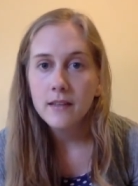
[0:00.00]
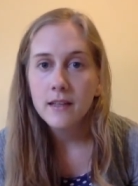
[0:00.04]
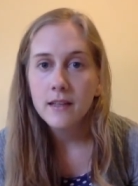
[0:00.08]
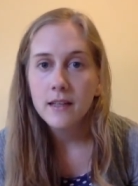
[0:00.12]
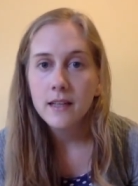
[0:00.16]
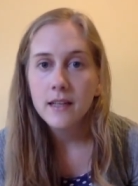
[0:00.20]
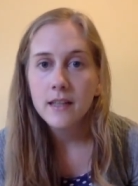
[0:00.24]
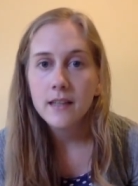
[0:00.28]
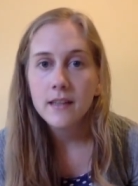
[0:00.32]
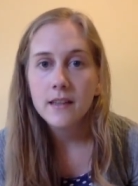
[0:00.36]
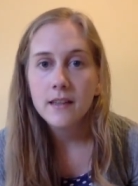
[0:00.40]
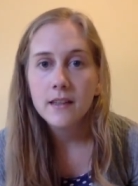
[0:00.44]

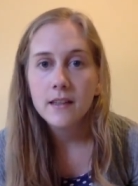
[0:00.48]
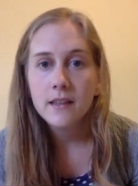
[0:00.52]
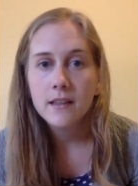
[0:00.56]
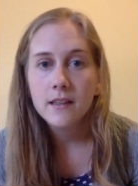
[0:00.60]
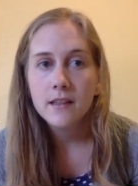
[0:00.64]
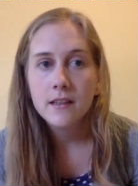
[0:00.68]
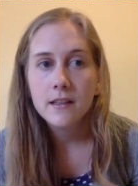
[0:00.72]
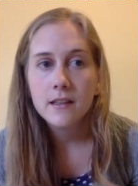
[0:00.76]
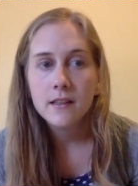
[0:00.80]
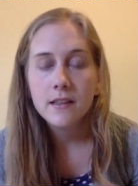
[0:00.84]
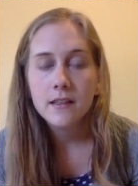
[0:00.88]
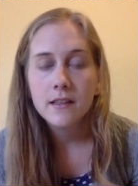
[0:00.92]
and
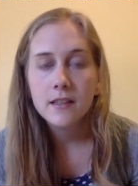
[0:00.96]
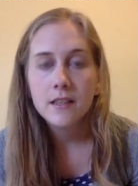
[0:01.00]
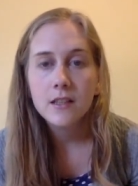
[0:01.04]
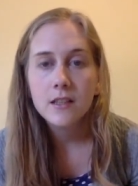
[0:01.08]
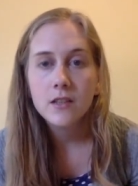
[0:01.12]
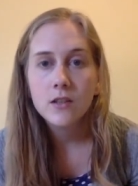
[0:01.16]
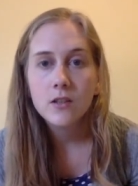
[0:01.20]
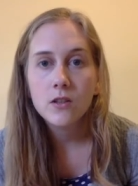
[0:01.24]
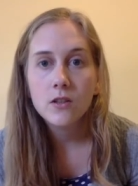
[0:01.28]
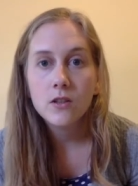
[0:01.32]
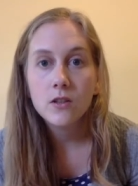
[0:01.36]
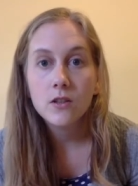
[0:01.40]
the knit
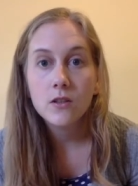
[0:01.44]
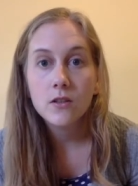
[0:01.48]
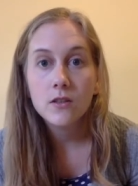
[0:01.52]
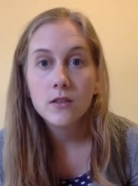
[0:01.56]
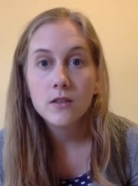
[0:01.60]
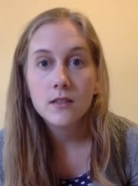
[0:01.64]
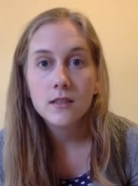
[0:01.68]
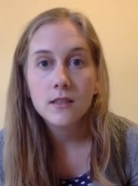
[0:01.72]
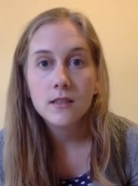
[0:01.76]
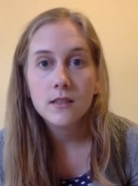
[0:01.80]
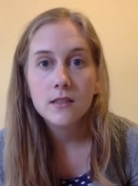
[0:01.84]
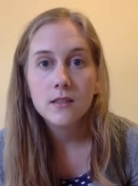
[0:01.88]
along
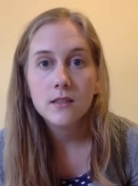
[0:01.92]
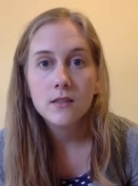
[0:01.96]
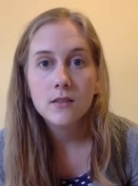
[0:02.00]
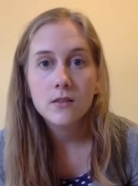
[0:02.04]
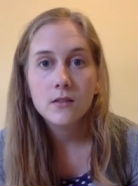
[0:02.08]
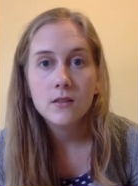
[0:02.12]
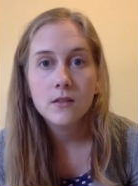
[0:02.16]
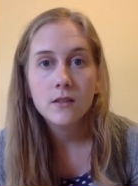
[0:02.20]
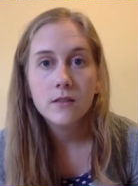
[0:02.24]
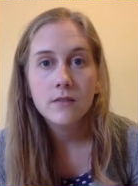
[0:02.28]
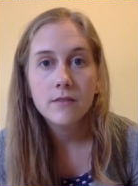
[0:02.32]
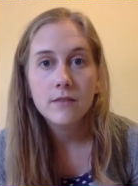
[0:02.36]
goes
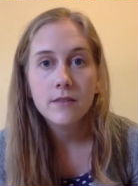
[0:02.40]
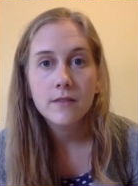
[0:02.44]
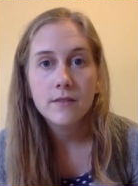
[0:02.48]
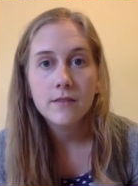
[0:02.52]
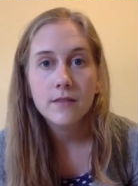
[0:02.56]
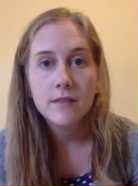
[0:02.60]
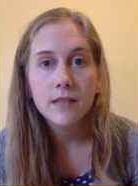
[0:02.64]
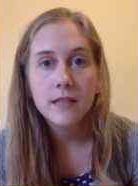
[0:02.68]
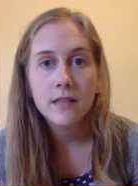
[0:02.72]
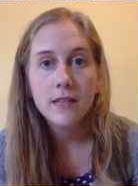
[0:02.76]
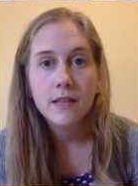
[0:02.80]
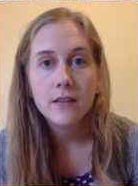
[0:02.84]
until the
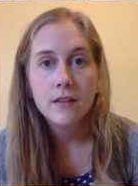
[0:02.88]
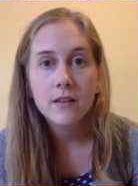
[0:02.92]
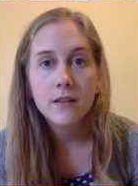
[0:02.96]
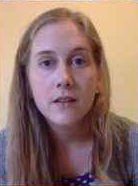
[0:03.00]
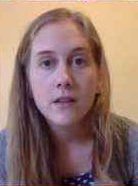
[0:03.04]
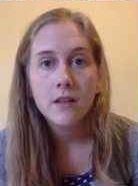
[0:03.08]
15th